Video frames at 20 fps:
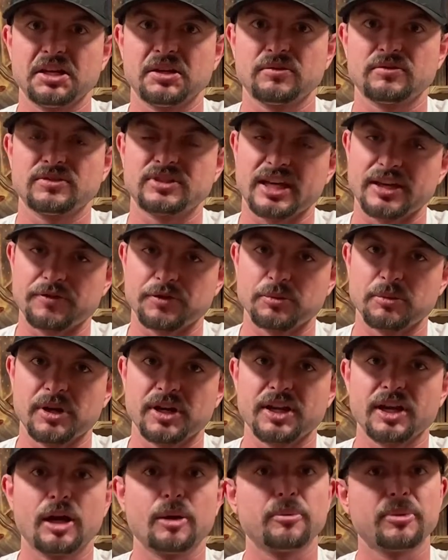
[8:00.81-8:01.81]
save your money
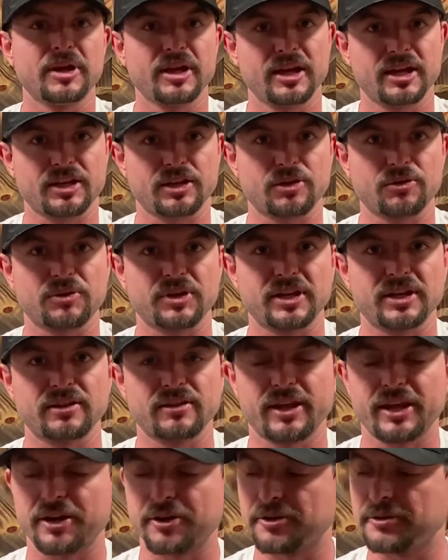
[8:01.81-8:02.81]
up and go get it
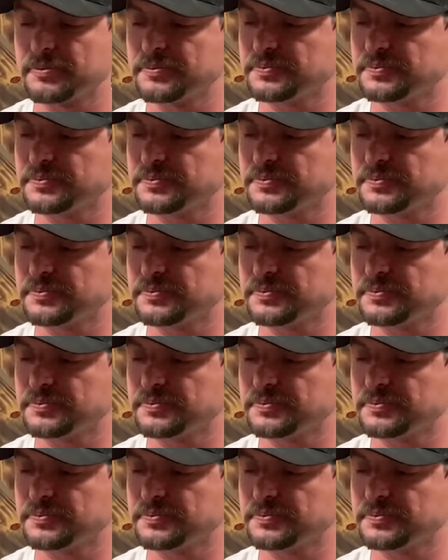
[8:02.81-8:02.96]
later